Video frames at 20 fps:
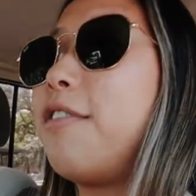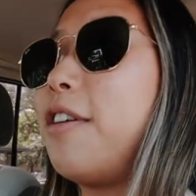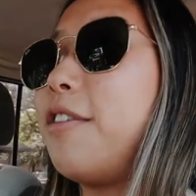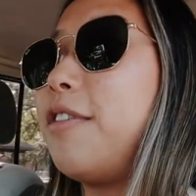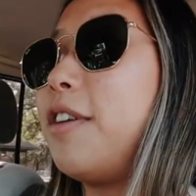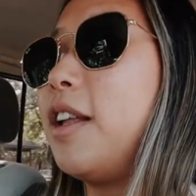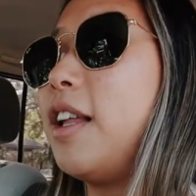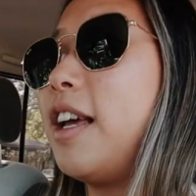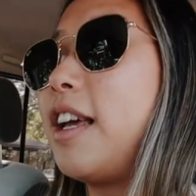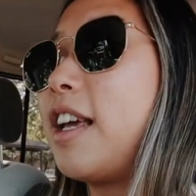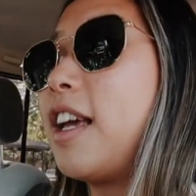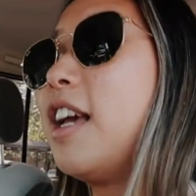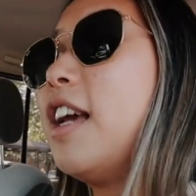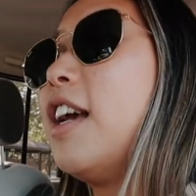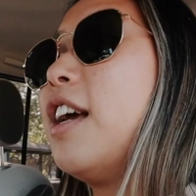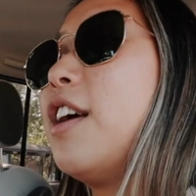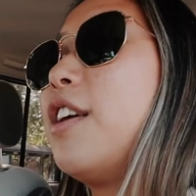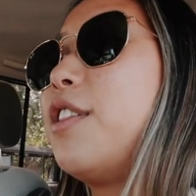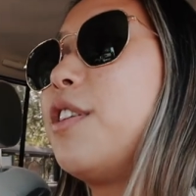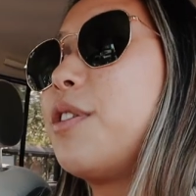I feel like
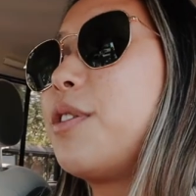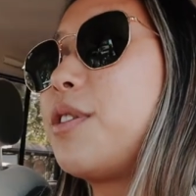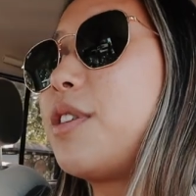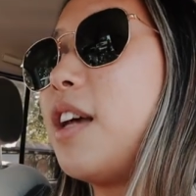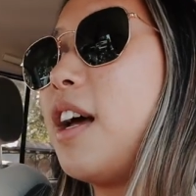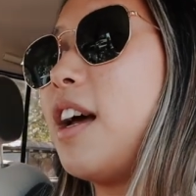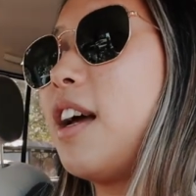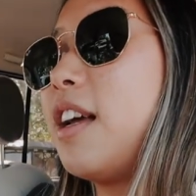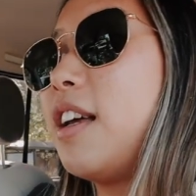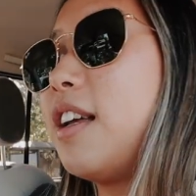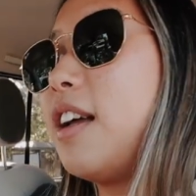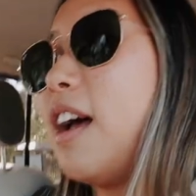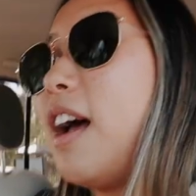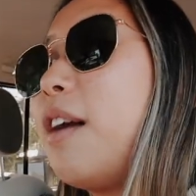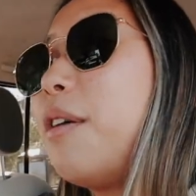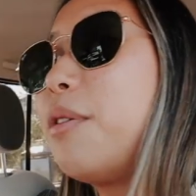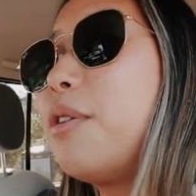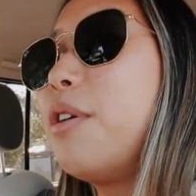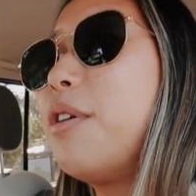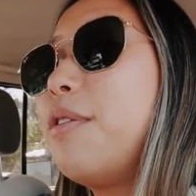they're so, I
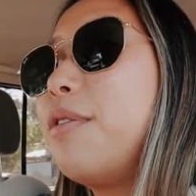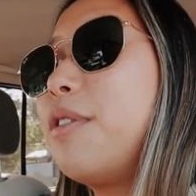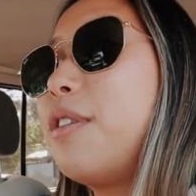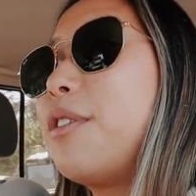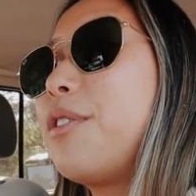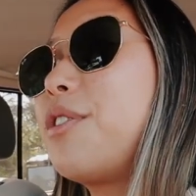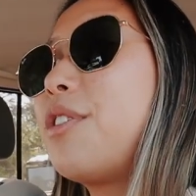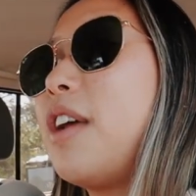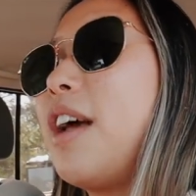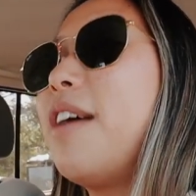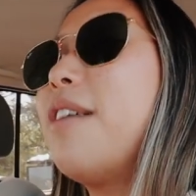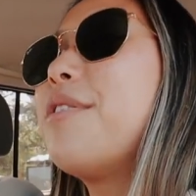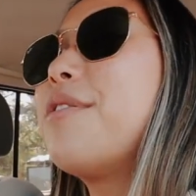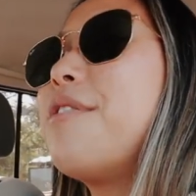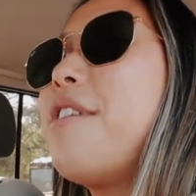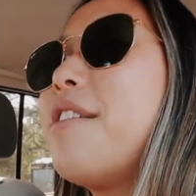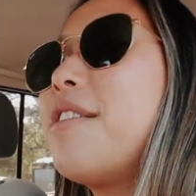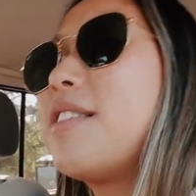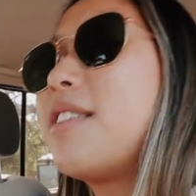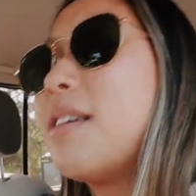don't know if their style's
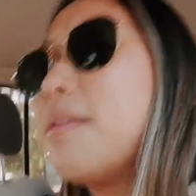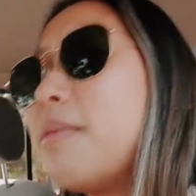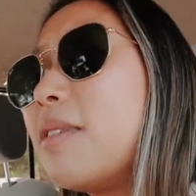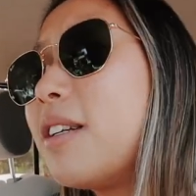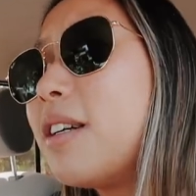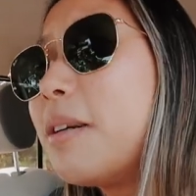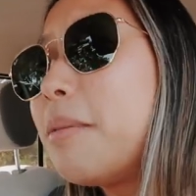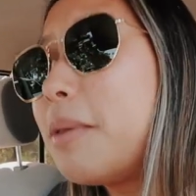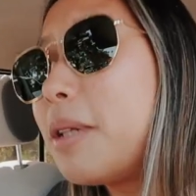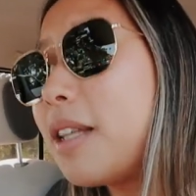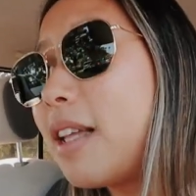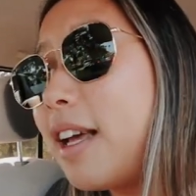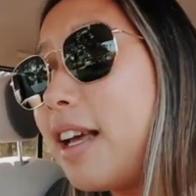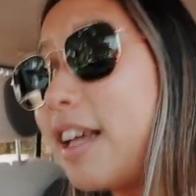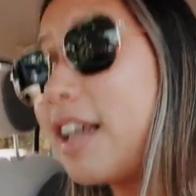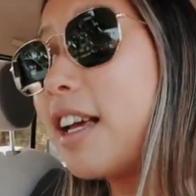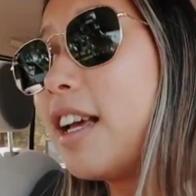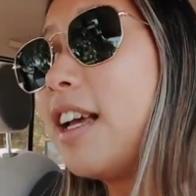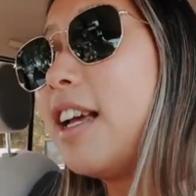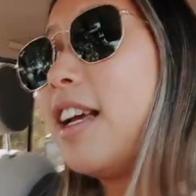not similar, but like